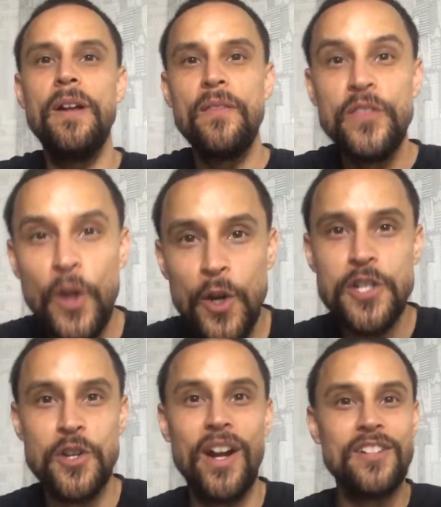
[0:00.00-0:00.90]

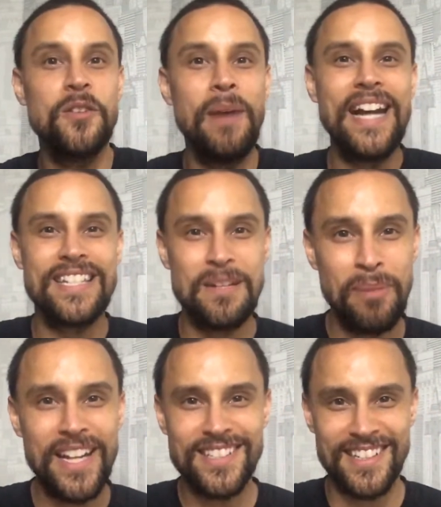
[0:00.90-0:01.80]
nurture at her max
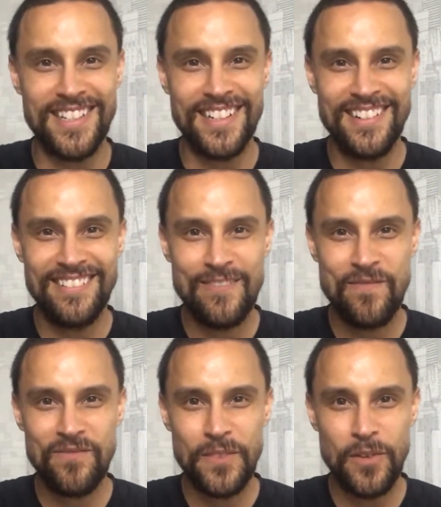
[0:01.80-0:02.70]
capacity,
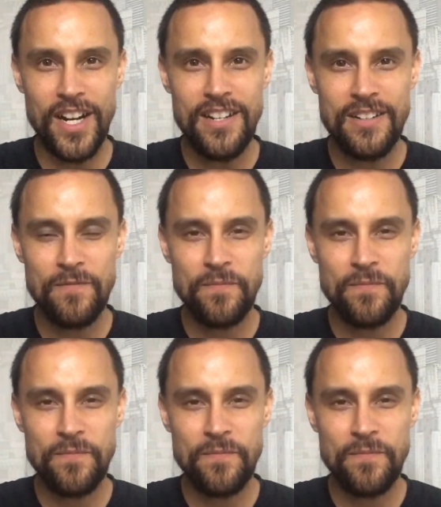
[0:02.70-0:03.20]
right?